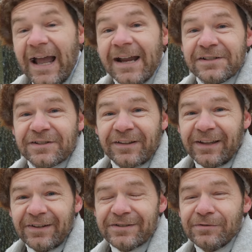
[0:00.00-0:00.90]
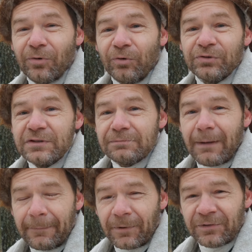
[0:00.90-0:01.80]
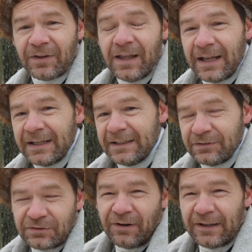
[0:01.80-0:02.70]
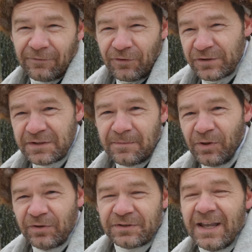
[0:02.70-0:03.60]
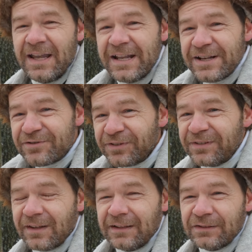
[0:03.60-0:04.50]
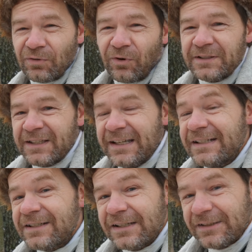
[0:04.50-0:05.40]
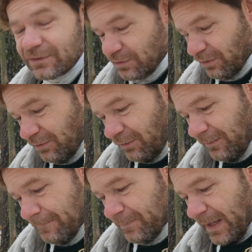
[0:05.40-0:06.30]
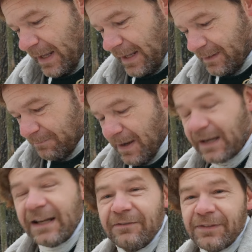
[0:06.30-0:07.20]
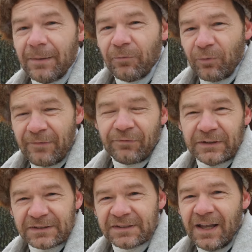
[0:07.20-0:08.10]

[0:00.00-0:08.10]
actually goes through old newspapers and he transfers some of those interesting stories into his journal, and many of them reference